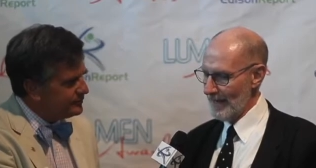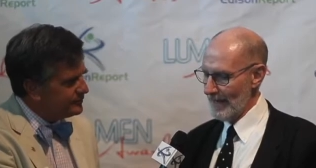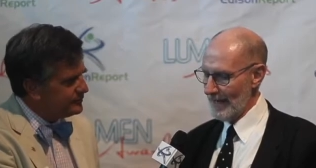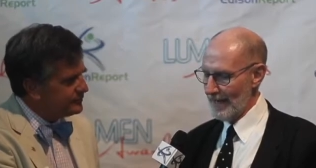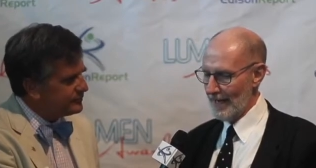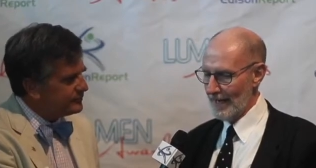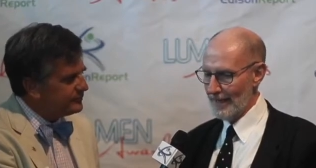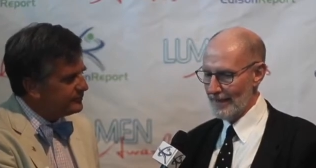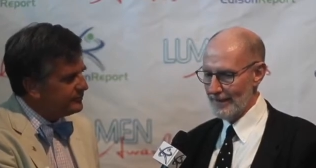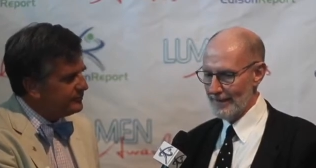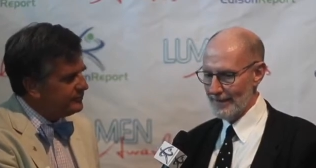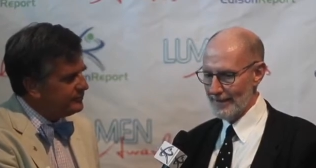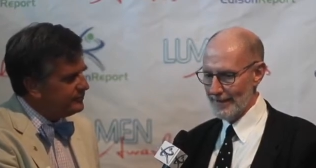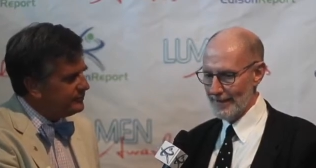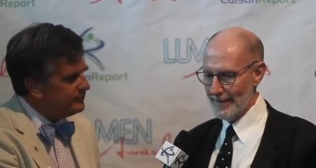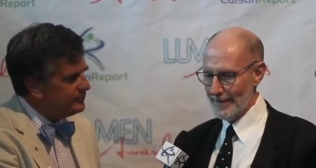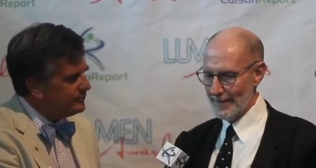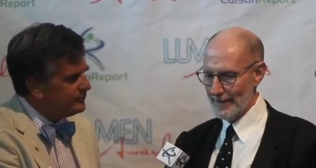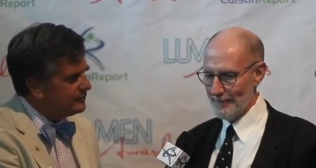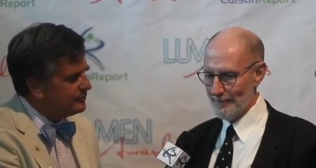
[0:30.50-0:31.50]
Speaker 1: and
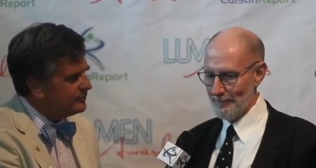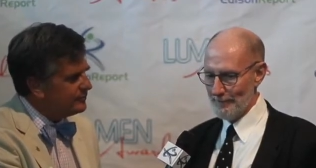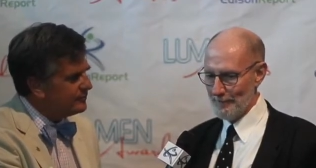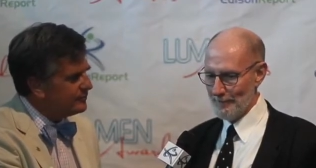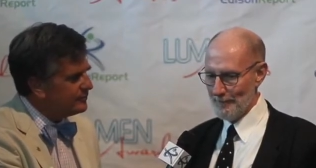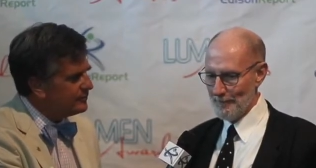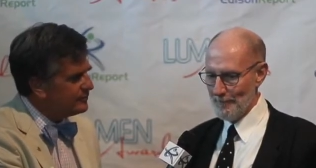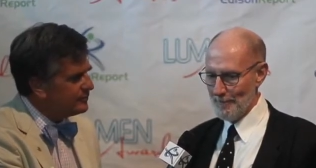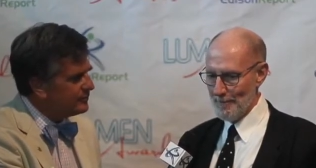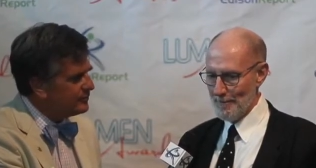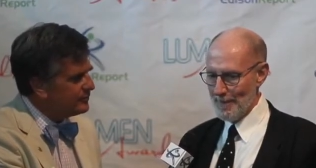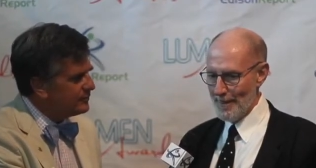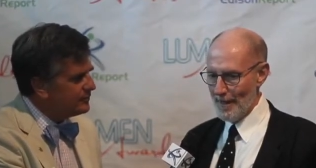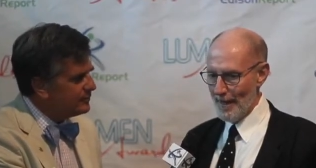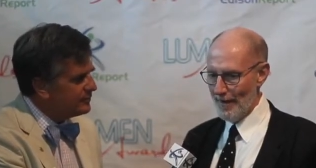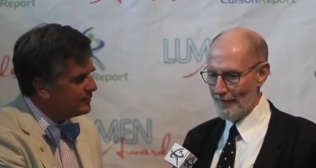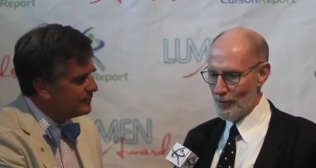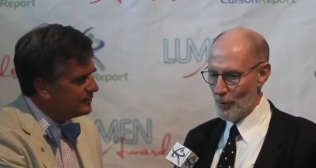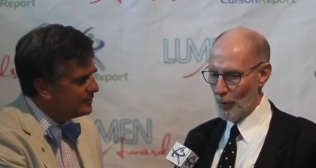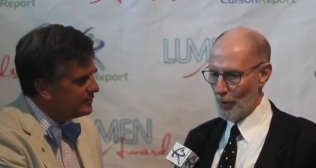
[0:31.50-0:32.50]
uh,
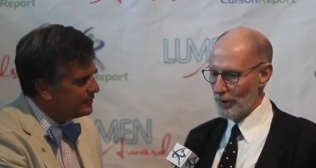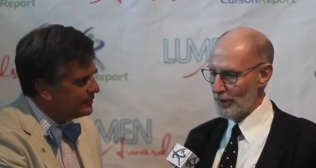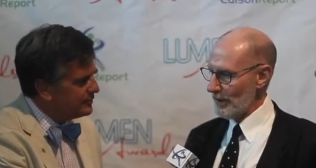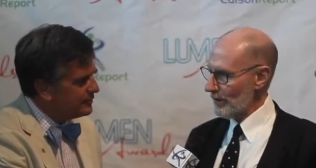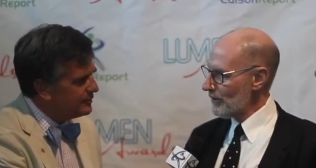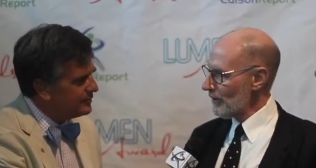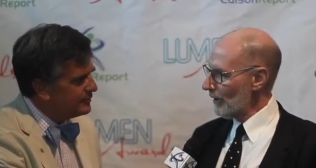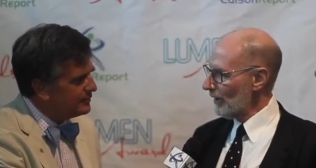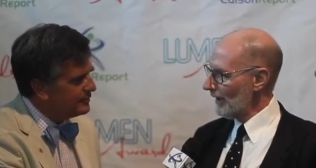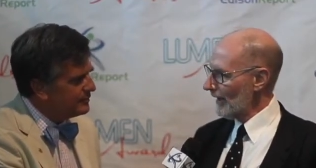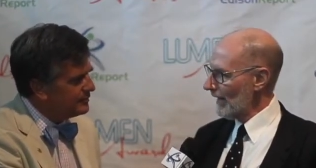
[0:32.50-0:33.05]
of course it's all